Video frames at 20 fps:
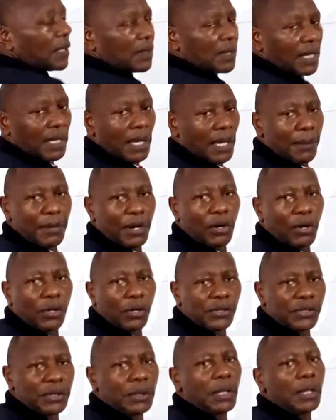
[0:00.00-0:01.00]
the
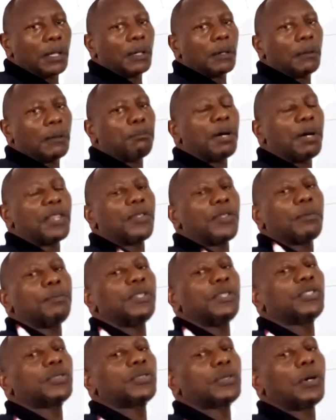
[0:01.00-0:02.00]
chemicals, but they will be
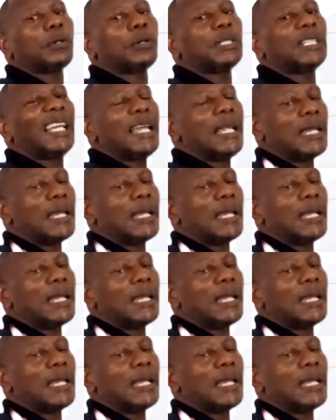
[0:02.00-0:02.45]
stored in